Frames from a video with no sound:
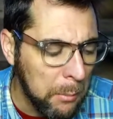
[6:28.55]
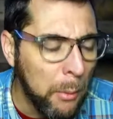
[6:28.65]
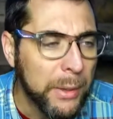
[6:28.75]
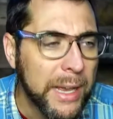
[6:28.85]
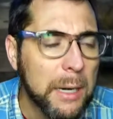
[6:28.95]

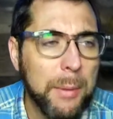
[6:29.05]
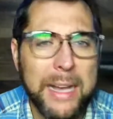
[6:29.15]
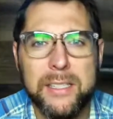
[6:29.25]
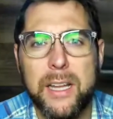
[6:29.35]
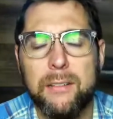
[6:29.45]
But we got to
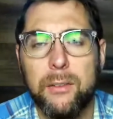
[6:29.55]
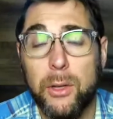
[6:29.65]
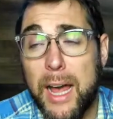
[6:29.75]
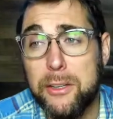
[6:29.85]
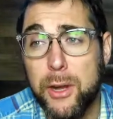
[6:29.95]
buy stuff.
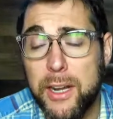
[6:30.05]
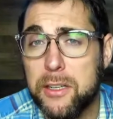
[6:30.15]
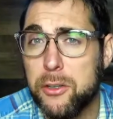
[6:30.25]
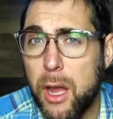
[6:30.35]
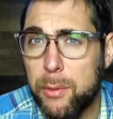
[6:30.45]
Well, I try
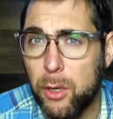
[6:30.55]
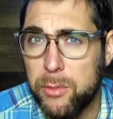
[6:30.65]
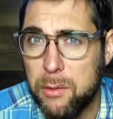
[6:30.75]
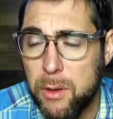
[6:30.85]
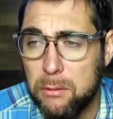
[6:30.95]
not to shop at
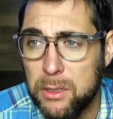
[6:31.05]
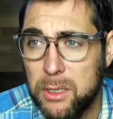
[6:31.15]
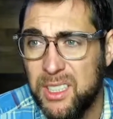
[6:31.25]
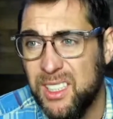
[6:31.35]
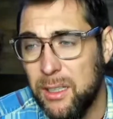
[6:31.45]
Home Depot.
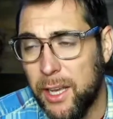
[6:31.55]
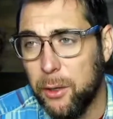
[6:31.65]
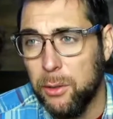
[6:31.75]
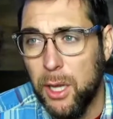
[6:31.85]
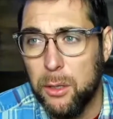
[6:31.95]

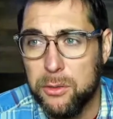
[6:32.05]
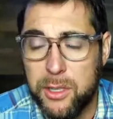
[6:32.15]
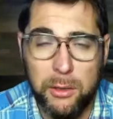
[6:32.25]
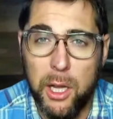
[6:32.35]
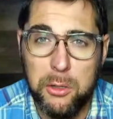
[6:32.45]
I go to
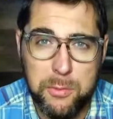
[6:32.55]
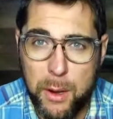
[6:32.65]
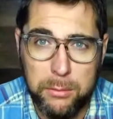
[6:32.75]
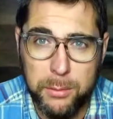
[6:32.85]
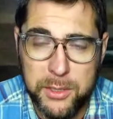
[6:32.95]
Lowe's. Now, Lowe's
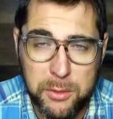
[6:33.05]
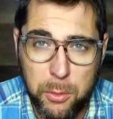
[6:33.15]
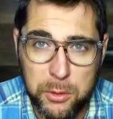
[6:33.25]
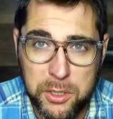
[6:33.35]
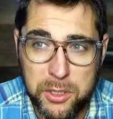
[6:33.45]
probably
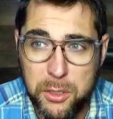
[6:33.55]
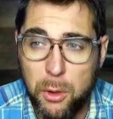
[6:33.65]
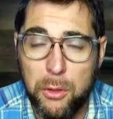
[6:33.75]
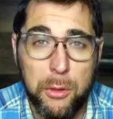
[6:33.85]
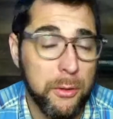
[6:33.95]
supports it
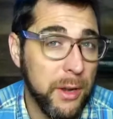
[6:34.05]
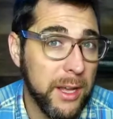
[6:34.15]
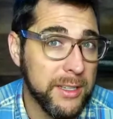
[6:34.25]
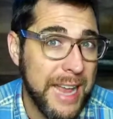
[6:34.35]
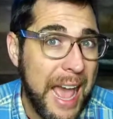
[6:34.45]
too, although they're
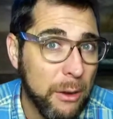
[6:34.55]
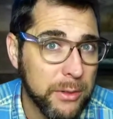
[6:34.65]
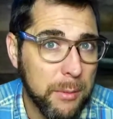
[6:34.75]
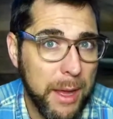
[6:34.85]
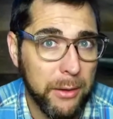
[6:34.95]
not as
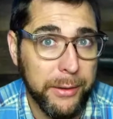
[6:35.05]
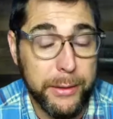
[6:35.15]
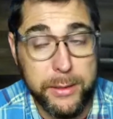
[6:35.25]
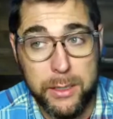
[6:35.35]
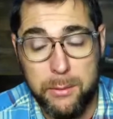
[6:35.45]
out about it,
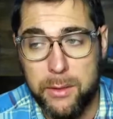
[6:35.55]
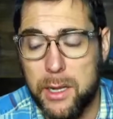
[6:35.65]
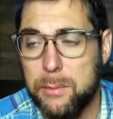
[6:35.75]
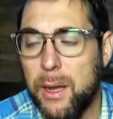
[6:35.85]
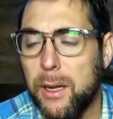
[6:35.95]
at least
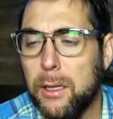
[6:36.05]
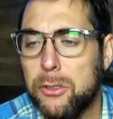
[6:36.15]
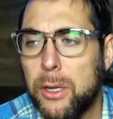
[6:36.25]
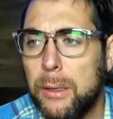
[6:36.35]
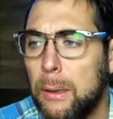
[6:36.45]
not to my
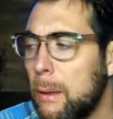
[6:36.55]
knowledge.